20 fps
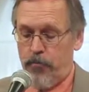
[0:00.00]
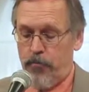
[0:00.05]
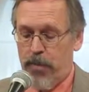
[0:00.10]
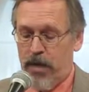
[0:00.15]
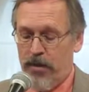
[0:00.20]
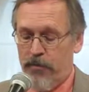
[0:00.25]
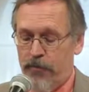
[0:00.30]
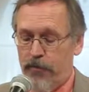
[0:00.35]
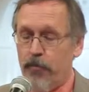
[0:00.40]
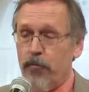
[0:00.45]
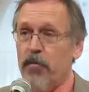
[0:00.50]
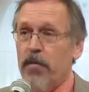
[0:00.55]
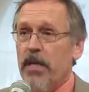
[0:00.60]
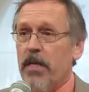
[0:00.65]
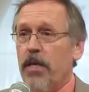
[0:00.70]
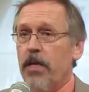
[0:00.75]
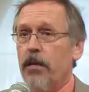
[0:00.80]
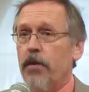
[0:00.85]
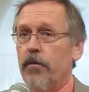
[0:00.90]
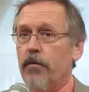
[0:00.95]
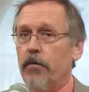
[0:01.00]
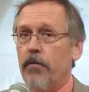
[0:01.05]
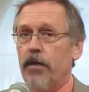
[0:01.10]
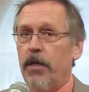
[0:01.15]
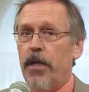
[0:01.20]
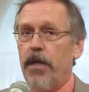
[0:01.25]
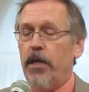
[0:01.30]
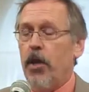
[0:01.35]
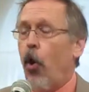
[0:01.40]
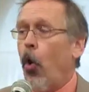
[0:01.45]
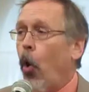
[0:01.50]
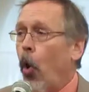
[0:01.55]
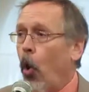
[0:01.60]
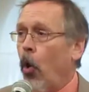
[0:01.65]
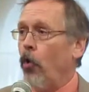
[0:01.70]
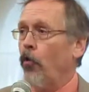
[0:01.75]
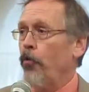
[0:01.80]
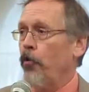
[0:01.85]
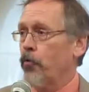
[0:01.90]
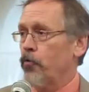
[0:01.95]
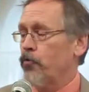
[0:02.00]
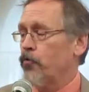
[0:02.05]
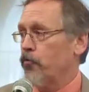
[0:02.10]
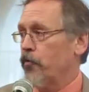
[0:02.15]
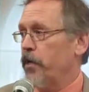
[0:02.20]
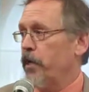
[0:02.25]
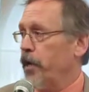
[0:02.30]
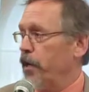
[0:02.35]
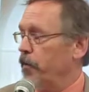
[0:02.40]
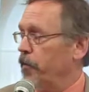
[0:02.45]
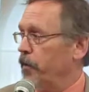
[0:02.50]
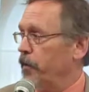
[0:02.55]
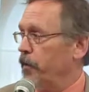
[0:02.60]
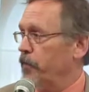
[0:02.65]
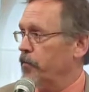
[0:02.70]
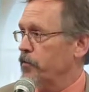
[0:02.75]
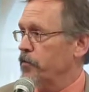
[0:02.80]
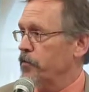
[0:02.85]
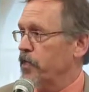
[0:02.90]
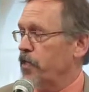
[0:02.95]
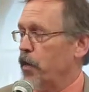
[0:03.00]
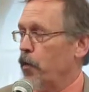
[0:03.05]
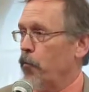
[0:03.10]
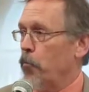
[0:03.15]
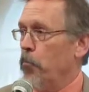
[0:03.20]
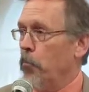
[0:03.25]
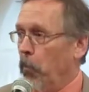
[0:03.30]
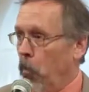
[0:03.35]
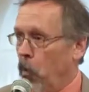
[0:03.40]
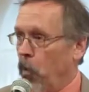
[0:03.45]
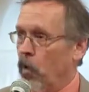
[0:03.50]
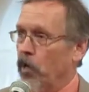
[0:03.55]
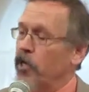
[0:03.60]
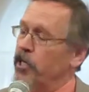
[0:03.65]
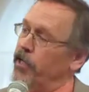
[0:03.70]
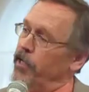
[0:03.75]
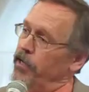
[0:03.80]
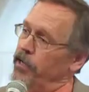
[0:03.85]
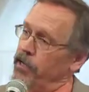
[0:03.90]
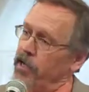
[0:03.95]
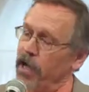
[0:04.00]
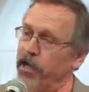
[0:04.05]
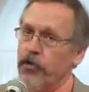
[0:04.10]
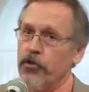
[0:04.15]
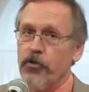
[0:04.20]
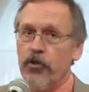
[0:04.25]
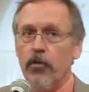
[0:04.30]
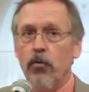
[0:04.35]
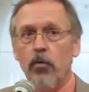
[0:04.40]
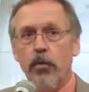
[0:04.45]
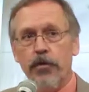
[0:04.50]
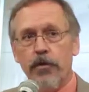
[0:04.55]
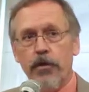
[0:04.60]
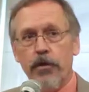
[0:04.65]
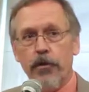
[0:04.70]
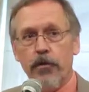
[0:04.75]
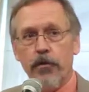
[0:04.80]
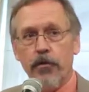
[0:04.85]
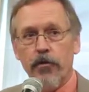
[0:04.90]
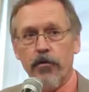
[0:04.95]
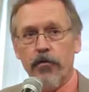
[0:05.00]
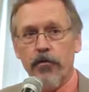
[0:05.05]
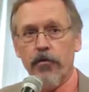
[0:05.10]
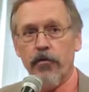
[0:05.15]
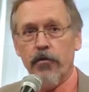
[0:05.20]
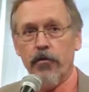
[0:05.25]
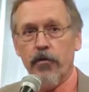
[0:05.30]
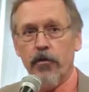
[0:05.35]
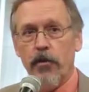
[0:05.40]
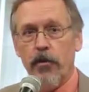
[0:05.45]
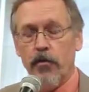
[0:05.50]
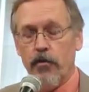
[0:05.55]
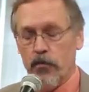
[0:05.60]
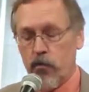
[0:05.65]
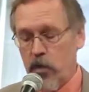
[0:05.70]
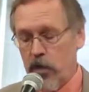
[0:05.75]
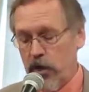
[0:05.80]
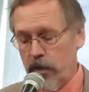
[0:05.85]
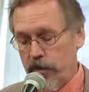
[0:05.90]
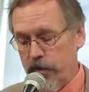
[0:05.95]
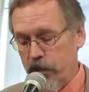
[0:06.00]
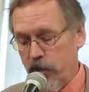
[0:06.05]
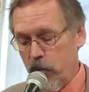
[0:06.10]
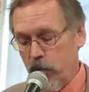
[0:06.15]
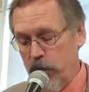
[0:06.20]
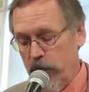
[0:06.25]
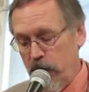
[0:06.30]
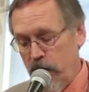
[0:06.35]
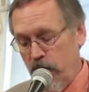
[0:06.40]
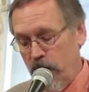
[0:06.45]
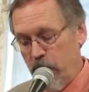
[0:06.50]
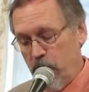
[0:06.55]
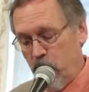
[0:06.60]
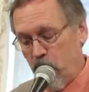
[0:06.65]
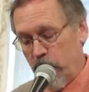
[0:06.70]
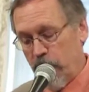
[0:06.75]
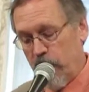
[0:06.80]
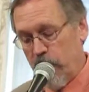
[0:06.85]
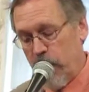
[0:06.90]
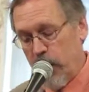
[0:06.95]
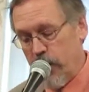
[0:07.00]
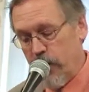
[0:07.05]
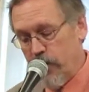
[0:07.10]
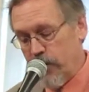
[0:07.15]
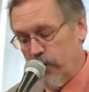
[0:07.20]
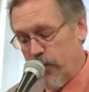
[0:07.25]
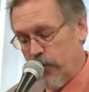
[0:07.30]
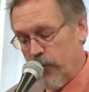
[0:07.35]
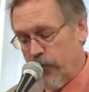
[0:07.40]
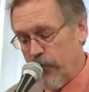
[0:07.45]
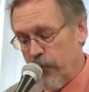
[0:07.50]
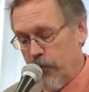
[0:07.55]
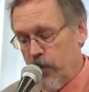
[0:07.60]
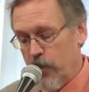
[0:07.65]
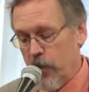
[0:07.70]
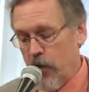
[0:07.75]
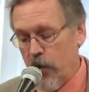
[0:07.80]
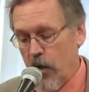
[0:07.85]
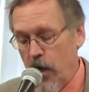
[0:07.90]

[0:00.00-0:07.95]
But for me, in all those three areas, more connection with the earth is what I think we need more than anything.